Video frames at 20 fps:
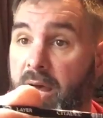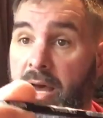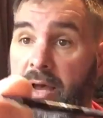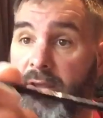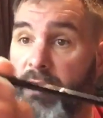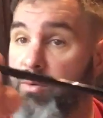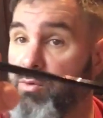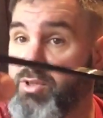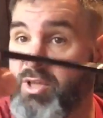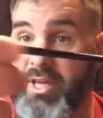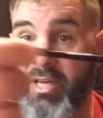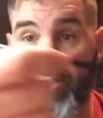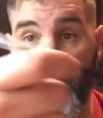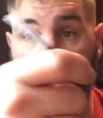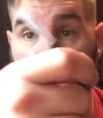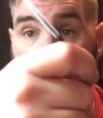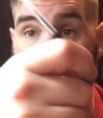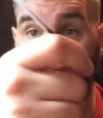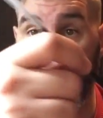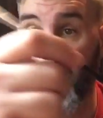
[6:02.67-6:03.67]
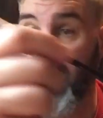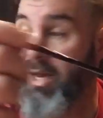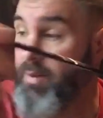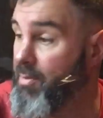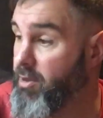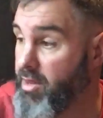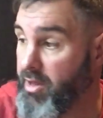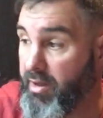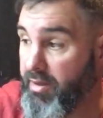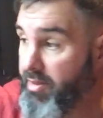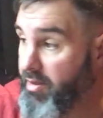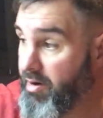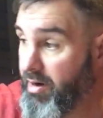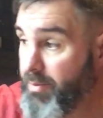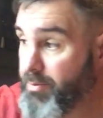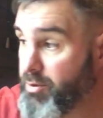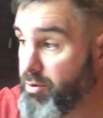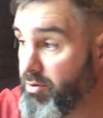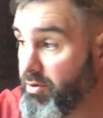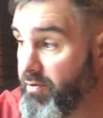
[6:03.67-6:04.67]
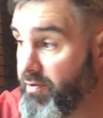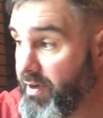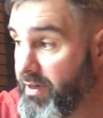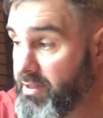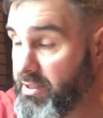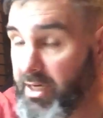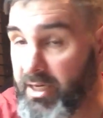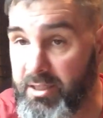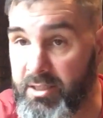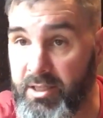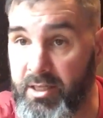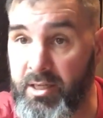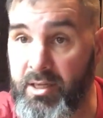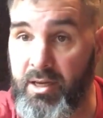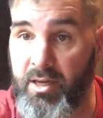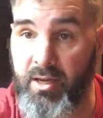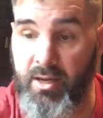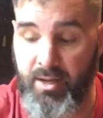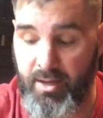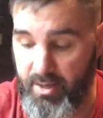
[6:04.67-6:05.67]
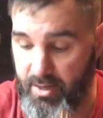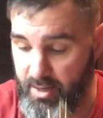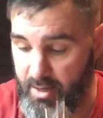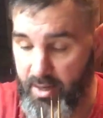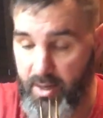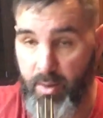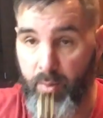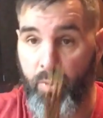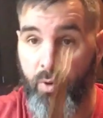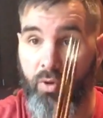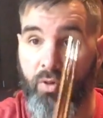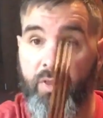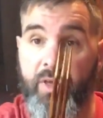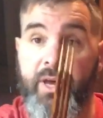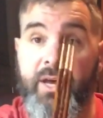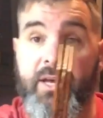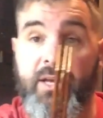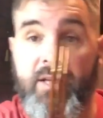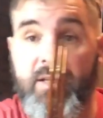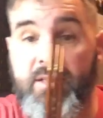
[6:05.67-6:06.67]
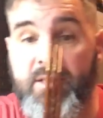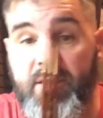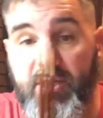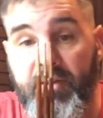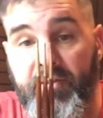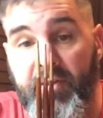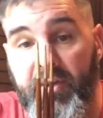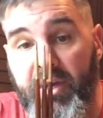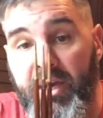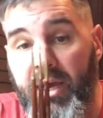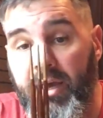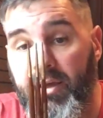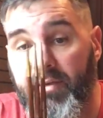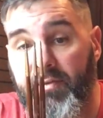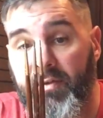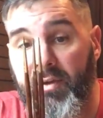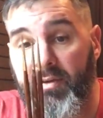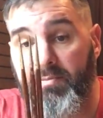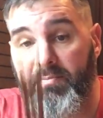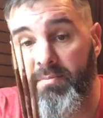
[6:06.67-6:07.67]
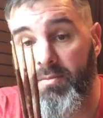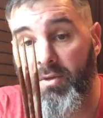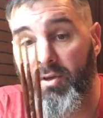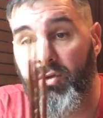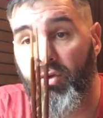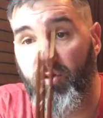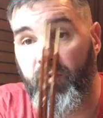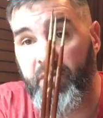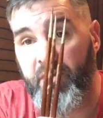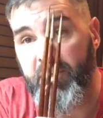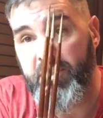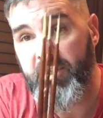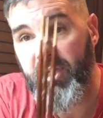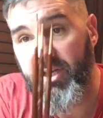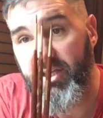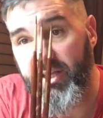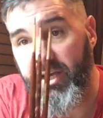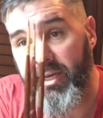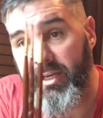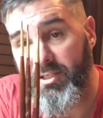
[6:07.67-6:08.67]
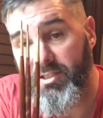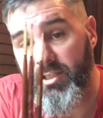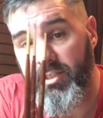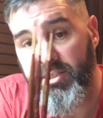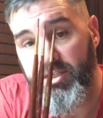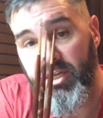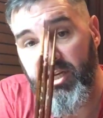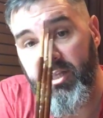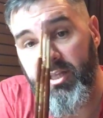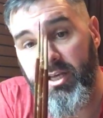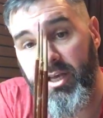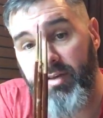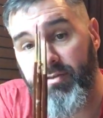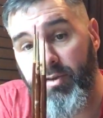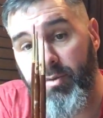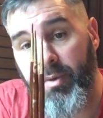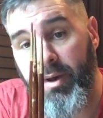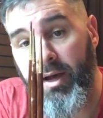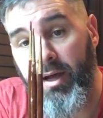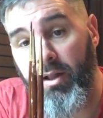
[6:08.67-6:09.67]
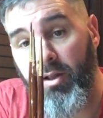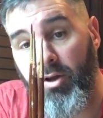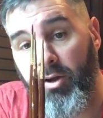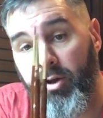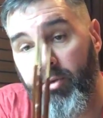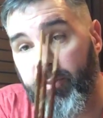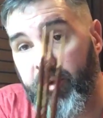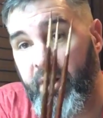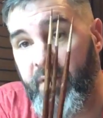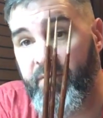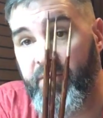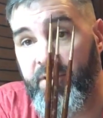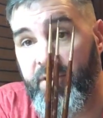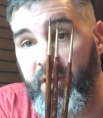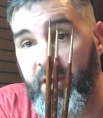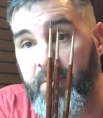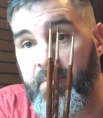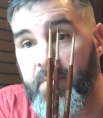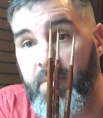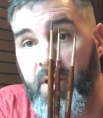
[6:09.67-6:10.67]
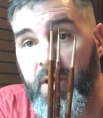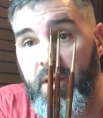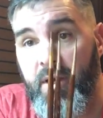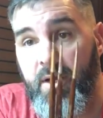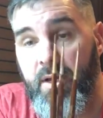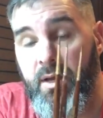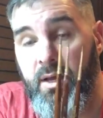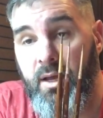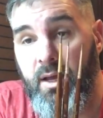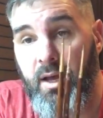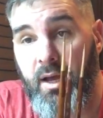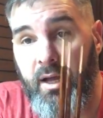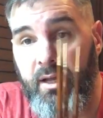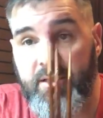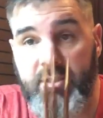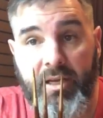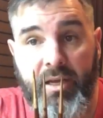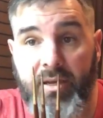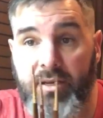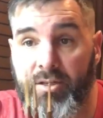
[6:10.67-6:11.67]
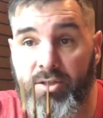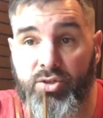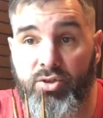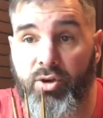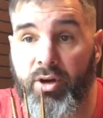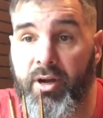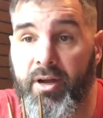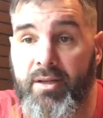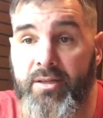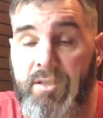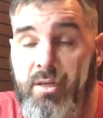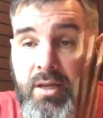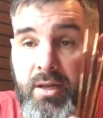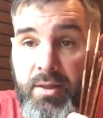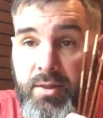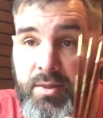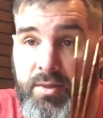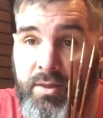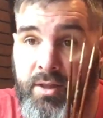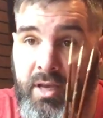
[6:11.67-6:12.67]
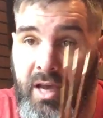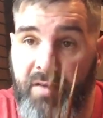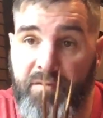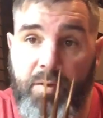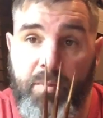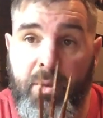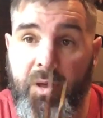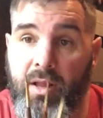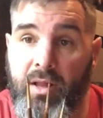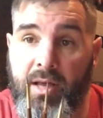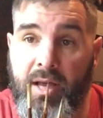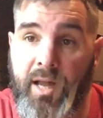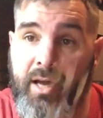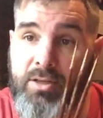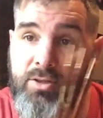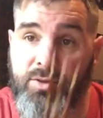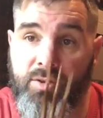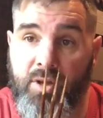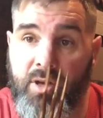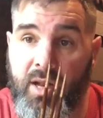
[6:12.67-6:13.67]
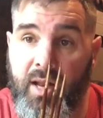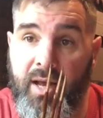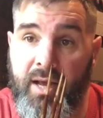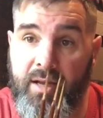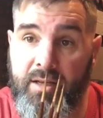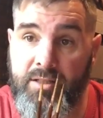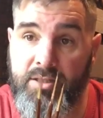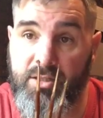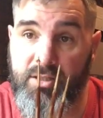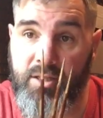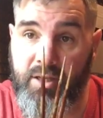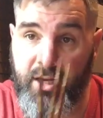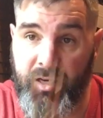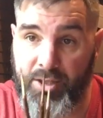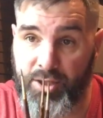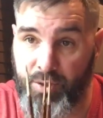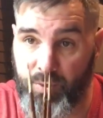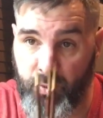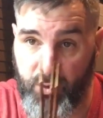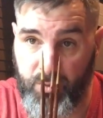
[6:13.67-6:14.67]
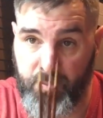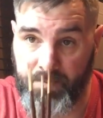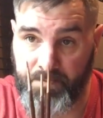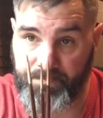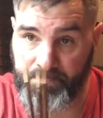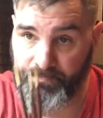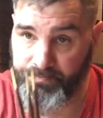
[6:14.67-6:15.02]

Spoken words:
I use these all the time, and they're absolutely fantastic. But these, if you see these and you see the heavy metal on them and everything, I'll tell you straight, the heavy metal guys on the class, the actual